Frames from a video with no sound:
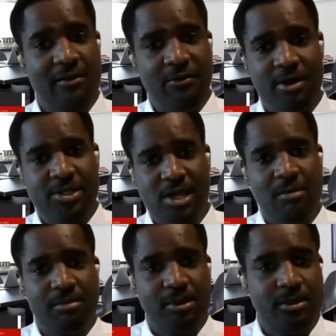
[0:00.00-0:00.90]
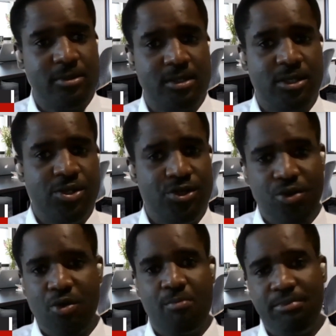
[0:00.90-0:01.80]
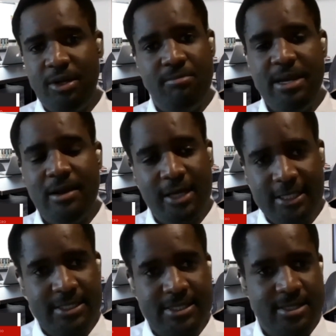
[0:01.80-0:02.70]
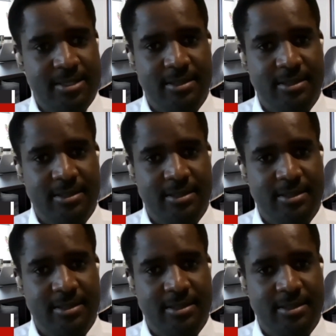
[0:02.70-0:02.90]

for example, Europe and Middle East.